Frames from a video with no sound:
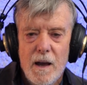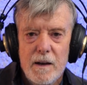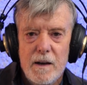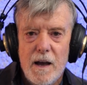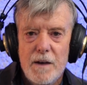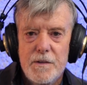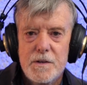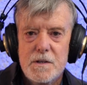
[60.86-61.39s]

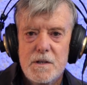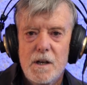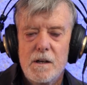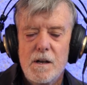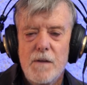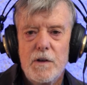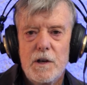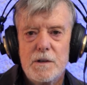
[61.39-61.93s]
Now, the
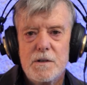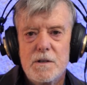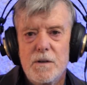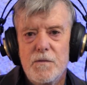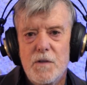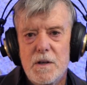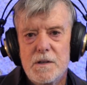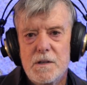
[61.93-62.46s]
significance
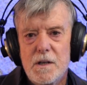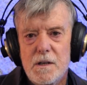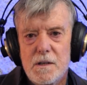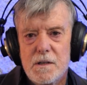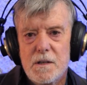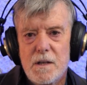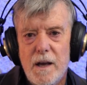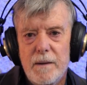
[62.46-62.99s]
of this
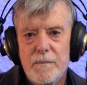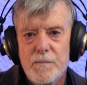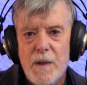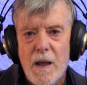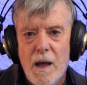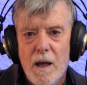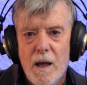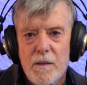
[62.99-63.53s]
is that
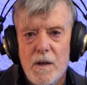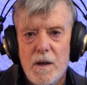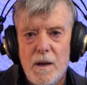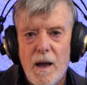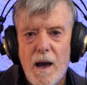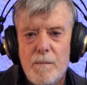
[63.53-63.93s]
the